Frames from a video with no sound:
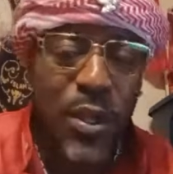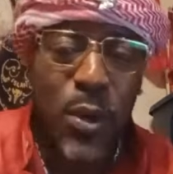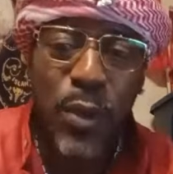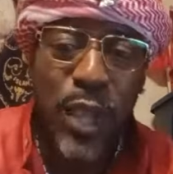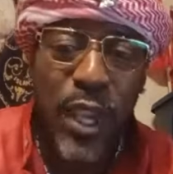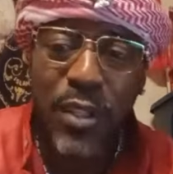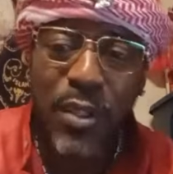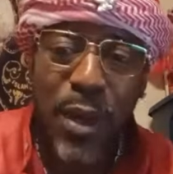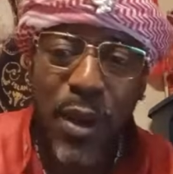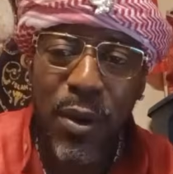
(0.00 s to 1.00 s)
Who cares
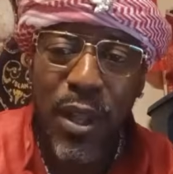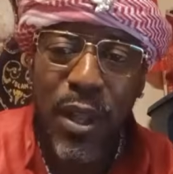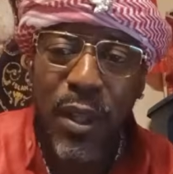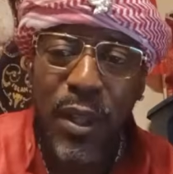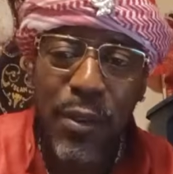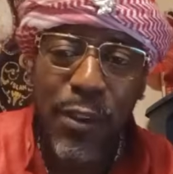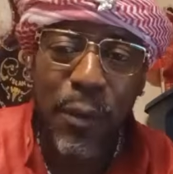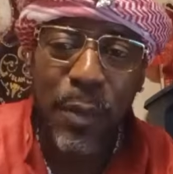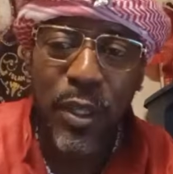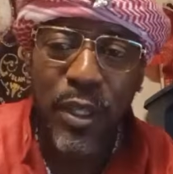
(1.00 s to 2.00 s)
about if a
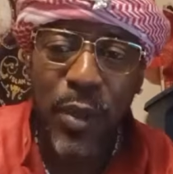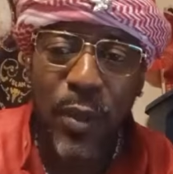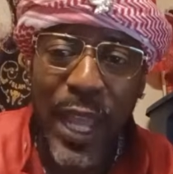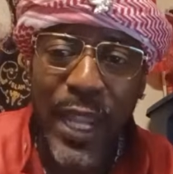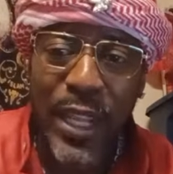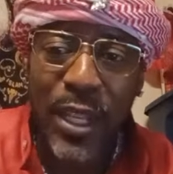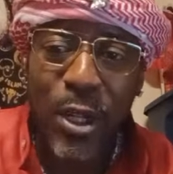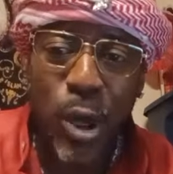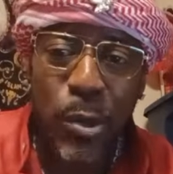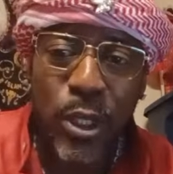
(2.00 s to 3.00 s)
person don't like
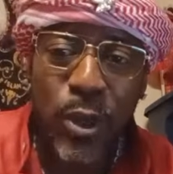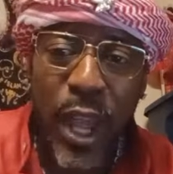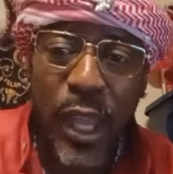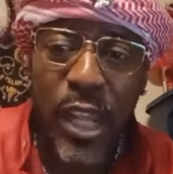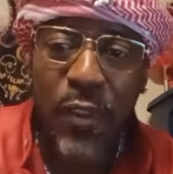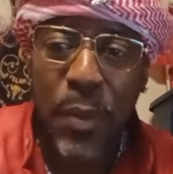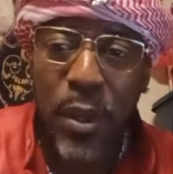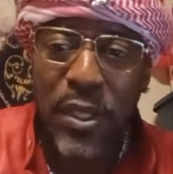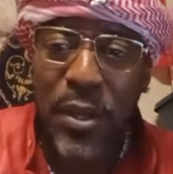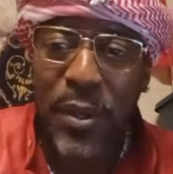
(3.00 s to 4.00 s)
Noble Drew Ali, if a
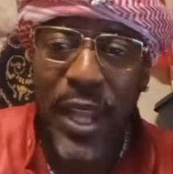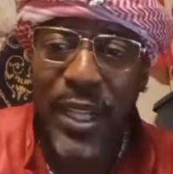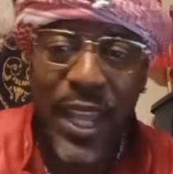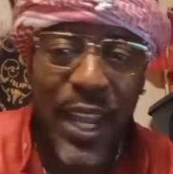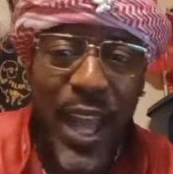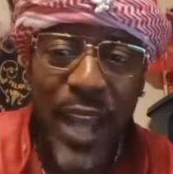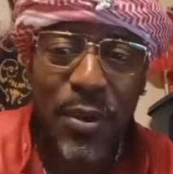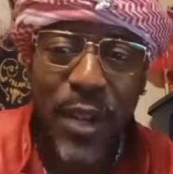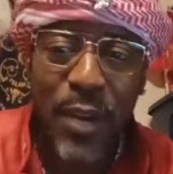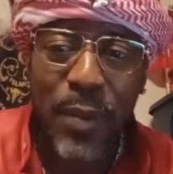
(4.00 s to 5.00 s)
person don't like that? I don't
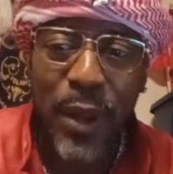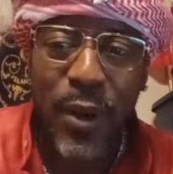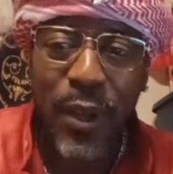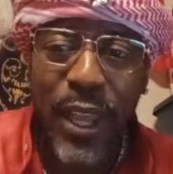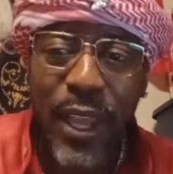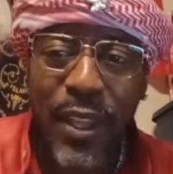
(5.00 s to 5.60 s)
care about all that.